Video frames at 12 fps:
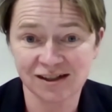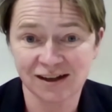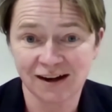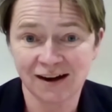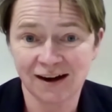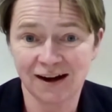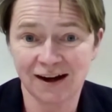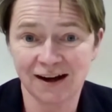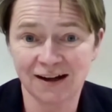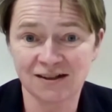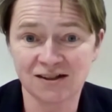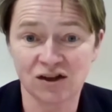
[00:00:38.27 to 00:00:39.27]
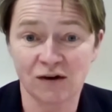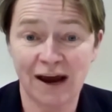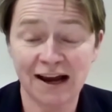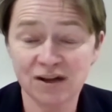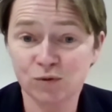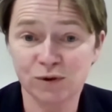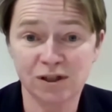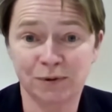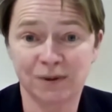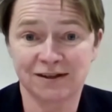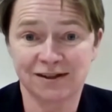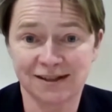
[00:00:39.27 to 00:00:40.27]
chair of NHS Test and
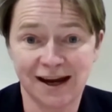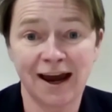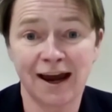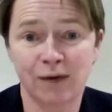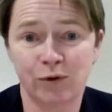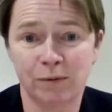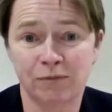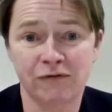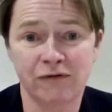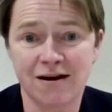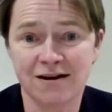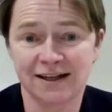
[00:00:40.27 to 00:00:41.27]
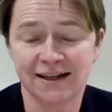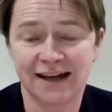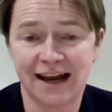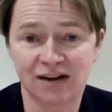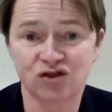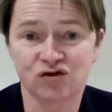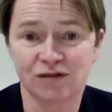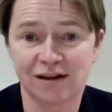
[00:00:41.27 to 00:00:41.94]
Trace, defends the system.